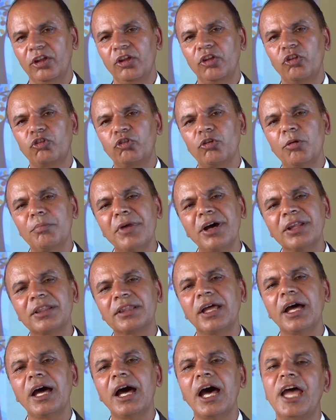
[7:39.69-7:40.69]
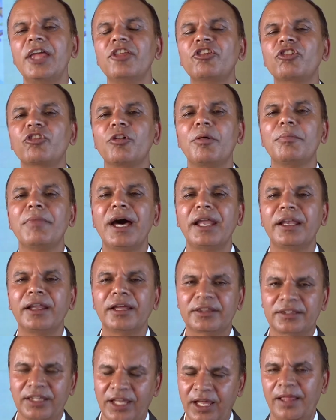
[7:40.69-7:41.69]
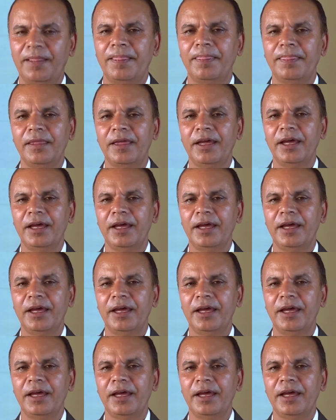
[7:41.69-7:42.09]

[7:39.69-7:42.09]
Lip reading: samata and samanata.